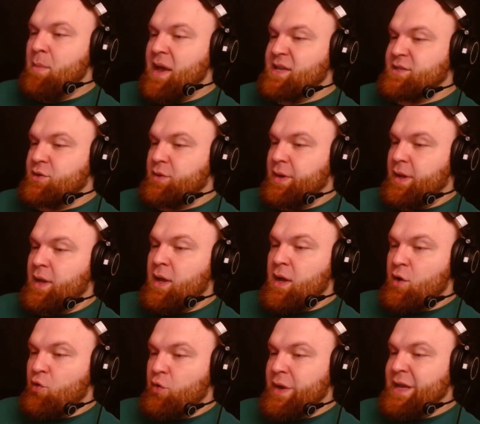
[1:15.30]
Mastery.
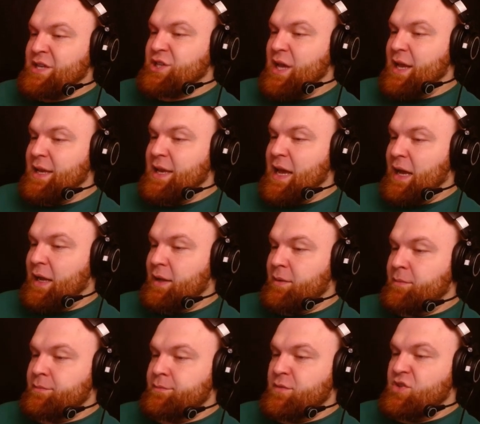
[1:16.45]
Ranged attack
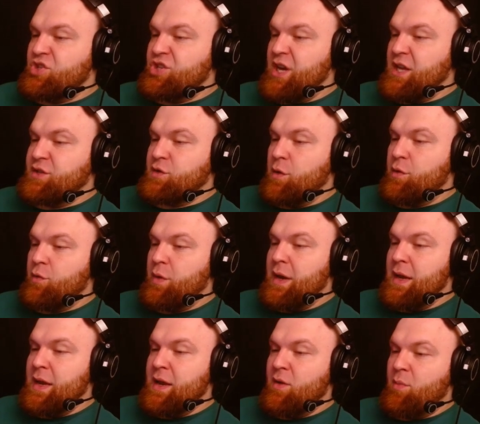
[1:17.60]
chains to 3
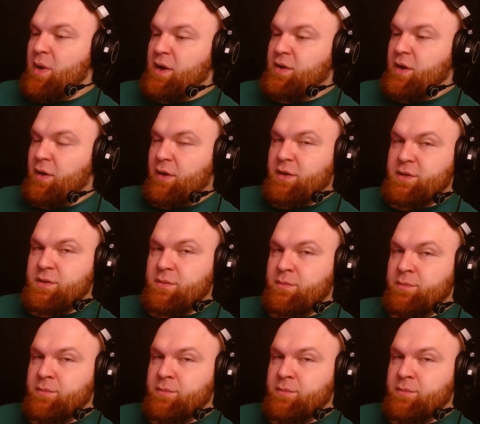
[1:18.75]
nearby targets.